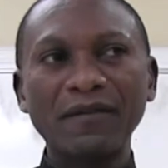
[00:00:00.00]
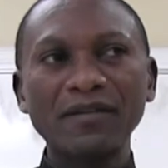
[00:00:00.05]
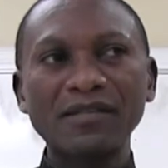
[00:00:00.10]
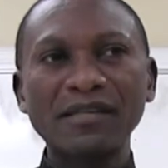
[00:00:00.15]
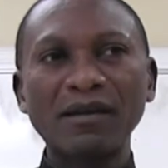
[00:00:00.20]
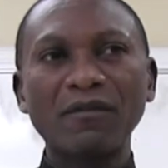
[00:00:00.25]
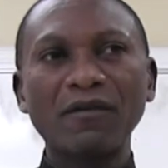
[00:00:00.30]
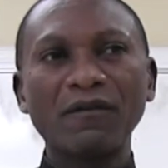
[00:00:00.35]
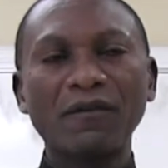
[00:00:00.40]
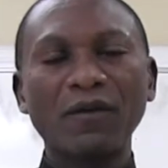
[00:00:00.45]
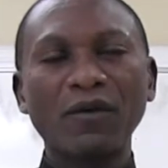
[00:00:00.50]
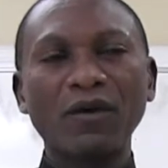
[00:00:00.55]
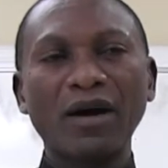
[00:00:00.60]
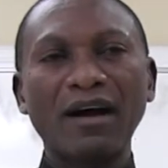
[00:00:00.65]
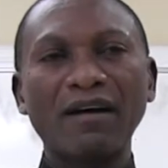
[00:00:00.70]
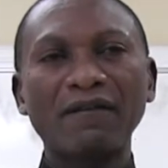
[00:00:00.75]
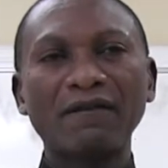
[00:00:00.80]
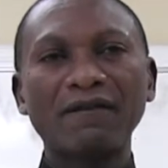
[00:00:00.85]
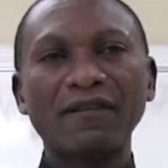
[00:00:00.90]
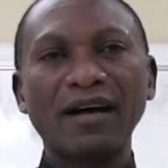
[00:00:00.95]
you some of you
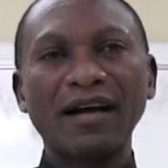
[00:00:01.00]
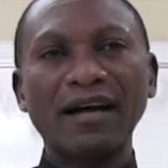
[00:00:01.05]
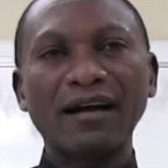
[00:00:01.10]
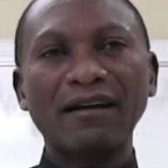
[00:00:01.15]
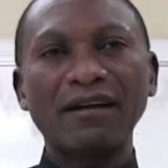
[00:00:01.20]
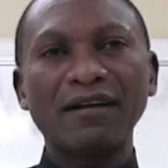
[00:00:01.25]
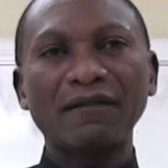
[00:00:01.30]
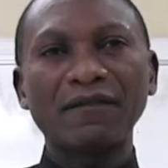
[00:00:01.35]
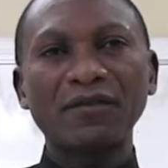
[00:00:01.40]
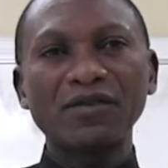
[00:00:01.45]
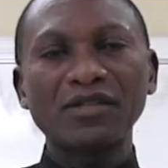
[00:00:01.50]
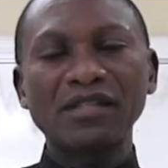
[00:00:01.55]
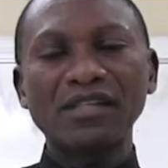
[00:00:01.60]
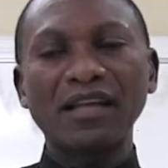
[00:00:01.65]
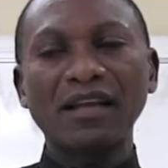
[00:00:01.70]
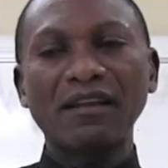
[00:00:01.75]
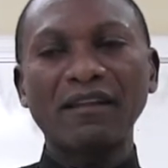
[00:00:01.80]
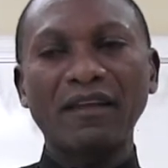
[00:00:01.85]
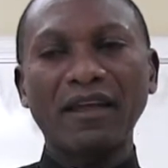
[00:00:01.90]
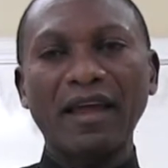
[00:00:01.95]
have uh, have you
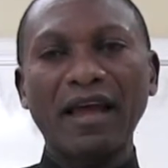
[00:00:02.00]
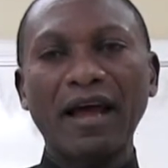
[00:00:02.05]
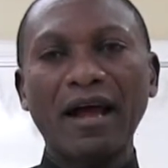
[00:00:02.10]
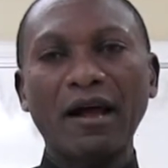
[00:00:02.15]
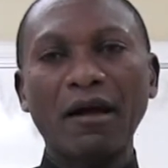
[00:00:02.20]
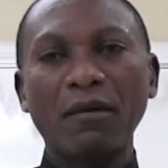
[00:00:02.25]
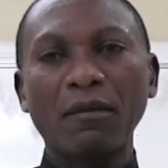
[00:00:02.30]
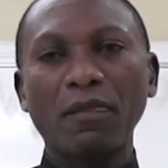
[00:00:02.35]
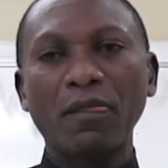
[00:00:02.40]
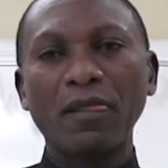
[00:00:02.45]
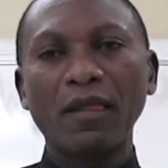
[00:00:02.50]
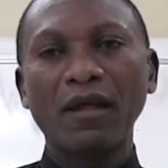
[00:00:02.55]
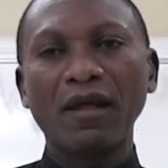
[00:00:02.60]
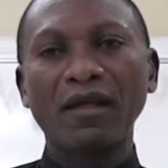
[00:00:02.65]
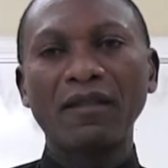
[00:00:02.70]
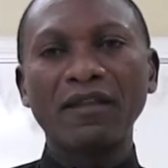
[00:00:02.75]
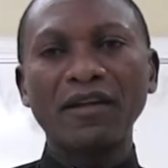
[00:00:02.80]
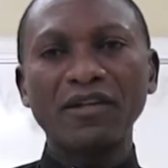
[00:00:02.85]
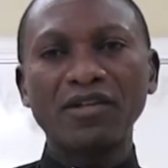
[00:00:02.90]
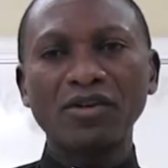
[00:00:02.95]
seen the uh,
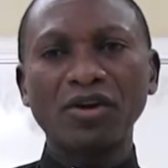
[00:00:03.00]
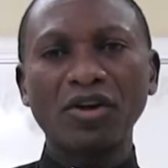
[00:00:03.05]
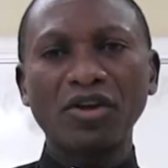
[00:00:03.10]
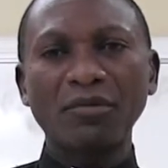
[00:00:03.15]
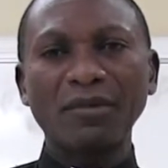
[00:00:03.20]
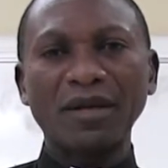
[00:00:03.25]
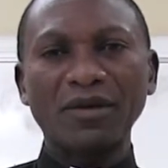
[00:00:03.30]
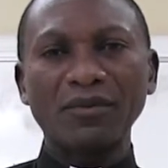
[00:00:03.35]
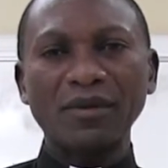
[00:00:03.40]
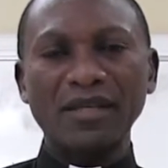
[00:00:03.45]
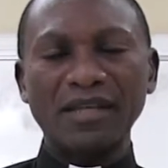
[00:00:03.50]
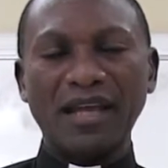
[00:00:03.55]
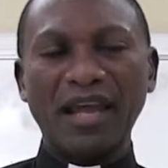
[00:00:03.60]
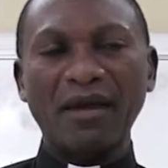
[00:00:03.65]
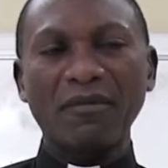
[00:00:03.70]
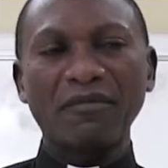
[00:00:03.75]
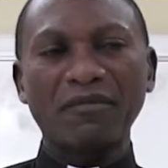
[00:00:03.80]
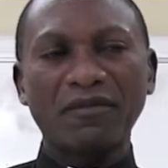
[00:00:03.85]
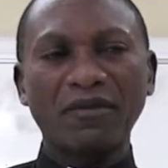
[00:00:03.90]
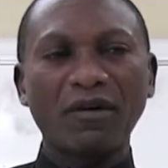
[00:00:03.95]
the document which
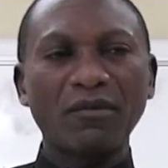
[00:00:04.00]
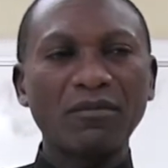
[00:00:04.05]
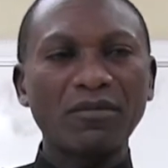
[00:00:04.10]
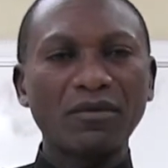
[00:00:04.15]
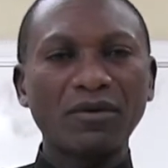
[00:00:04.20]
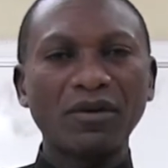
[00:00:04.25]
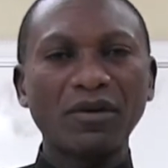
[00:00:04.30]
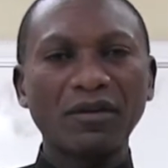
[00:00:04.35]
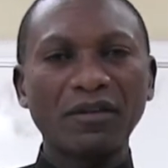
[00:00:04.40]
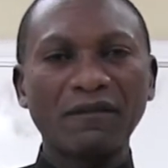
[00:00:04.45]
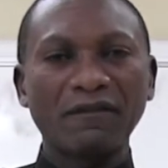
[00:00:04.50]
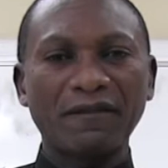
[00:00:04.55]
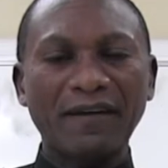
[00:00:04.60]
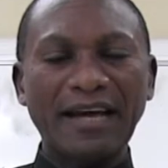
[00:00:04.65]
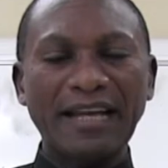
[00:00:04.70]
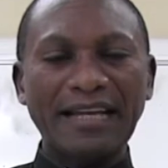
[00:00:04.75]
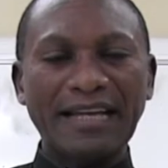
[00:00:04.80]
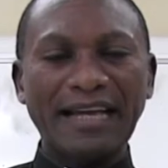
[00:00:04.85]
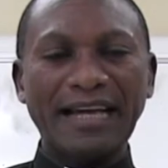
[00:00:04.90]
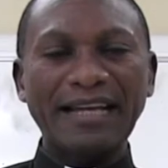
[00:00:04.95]
came from you know the
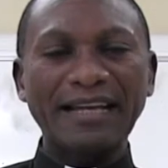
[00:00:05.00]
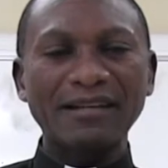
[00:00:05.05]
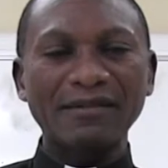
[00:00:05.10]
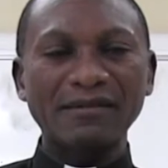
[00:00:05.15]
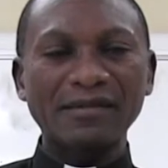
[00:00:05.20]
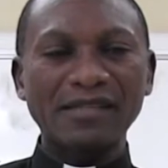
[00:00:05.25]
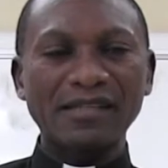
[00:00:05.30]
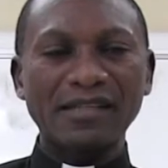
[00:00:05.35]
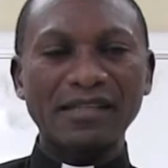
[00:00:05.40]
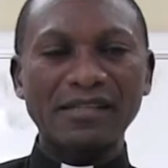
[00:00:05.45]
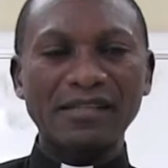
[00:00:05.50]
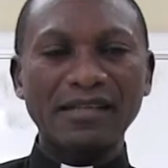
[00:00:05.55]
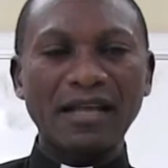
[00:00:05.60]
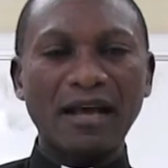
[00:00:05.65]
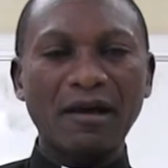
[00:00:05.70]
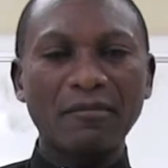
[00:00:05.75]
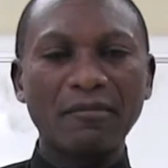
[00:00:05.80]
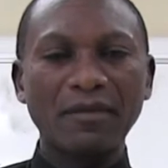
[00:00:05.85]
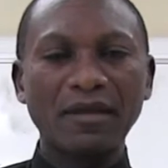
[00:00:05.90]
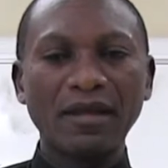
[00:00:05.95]
Vatican? It was just
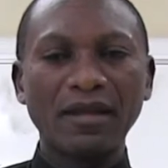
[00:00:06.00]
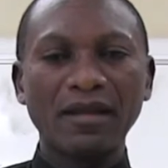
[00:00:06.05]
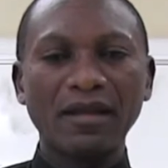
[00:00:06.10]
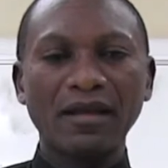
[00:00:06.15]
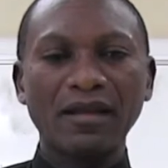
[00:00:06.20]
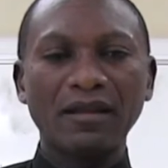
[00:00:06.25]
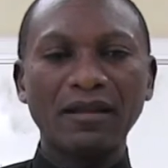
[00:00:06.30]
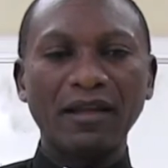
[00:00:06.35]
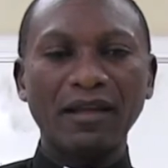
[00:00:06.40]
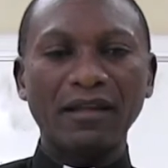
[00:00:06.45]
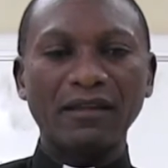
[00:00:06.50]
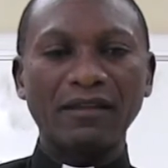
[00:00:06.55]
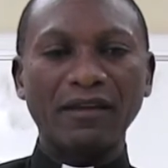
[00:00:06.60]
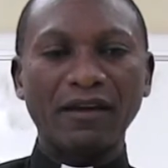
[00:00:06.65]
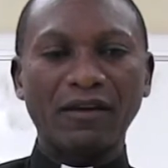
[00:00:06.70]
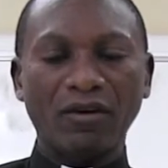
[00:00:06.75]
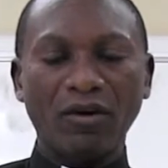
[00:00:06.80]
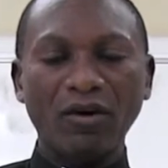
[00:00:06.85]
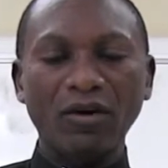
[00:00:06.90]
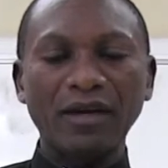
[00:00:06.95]
uh, they
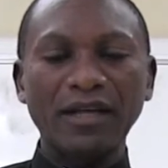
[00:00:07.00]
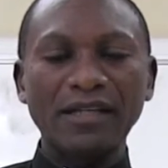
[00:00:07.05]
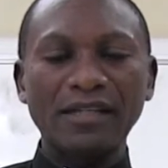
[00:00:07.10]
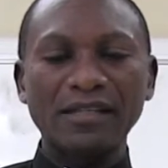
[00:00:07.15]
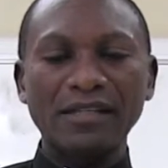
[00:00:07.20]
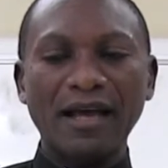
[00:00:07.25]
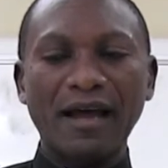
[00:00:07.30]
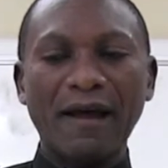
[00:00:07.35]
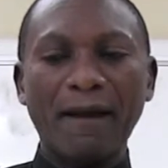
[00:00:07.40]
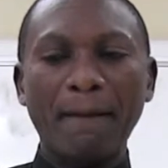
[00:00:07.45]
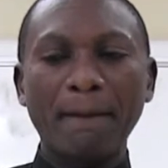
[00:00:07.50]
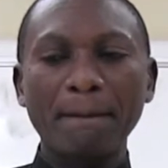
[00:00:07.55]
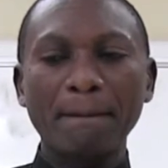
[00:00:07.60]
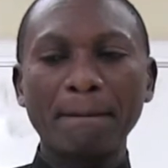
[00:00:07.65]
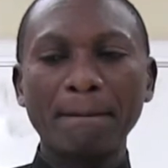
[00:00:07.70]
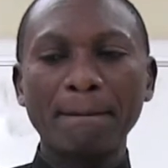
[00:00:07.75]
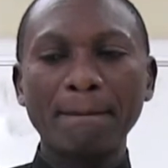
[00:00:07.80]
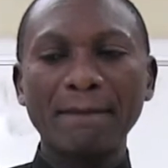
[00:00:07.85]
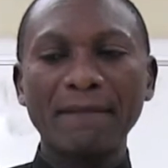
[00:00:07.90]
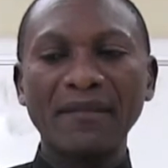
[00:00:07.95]
they call it um,
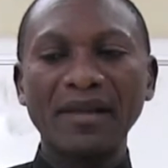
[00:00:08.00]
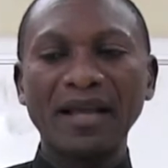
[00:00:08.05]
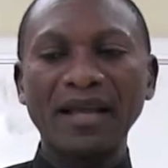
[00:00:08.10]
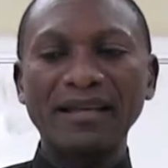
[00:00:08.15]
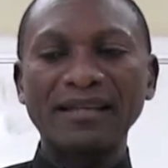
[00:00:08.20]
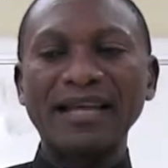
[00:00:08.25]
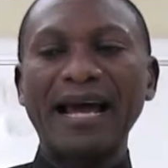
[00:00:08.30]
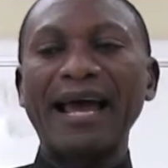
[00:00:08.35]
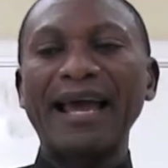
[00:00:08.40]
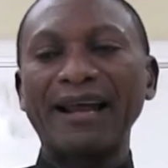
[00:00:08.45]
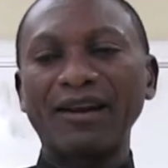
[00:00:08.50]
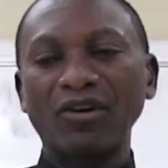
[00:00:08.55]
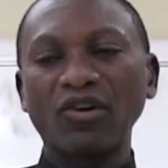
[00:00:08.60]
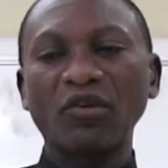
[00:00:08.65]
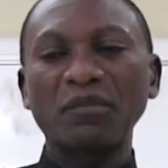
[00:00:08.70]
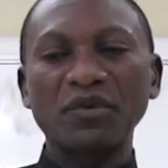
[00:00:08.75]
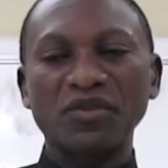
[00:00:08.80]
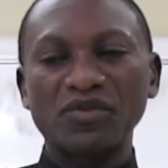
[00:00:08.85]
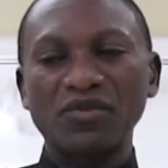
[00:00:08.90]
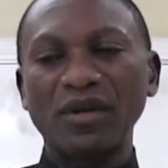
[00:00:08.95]
a
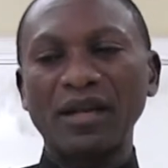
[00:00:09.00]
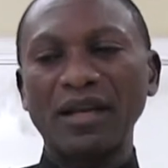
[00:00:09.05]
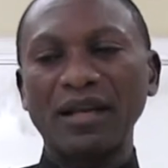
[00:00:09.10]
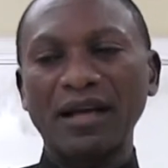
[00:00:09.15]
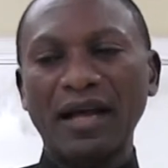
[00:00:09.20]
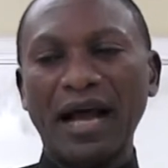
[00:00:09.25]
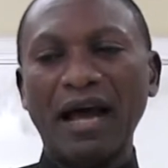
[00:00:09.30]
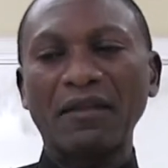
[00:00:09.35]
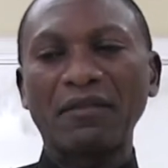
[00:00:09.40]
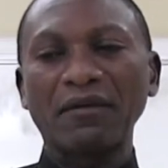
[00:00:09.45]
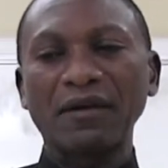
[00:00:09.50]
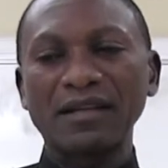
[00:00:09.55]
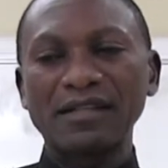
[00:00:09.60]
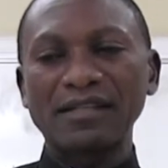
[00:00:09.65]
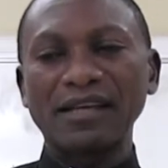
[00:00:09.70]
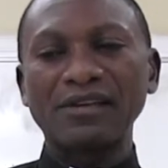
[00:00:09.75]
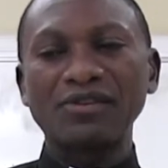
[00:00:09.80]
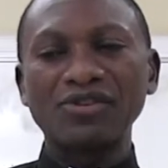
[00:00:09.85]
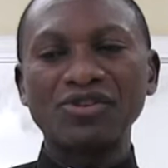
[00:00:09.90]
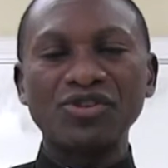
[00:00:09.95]
dialogue between
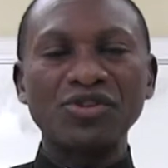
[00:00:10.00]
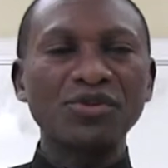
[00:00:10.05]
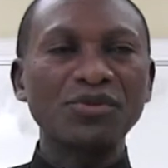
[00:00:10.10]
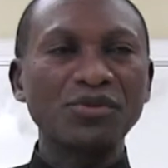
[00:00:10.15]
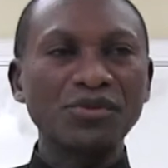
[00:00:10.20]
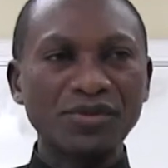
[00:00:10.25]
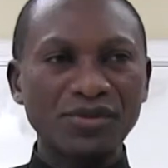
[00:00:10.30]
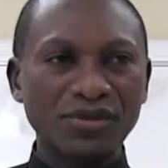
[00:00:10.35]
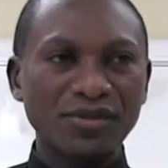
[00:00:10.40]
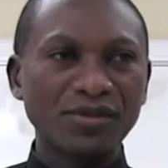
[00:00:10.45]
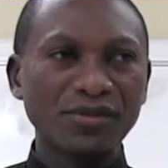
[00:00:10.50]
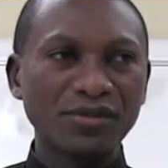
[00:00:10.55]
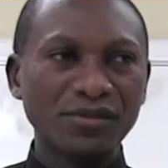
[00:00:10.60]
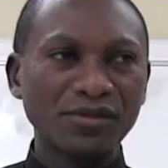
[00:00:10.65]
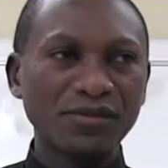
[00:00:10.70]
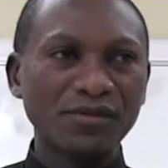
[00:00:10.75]
Catholics and Jews.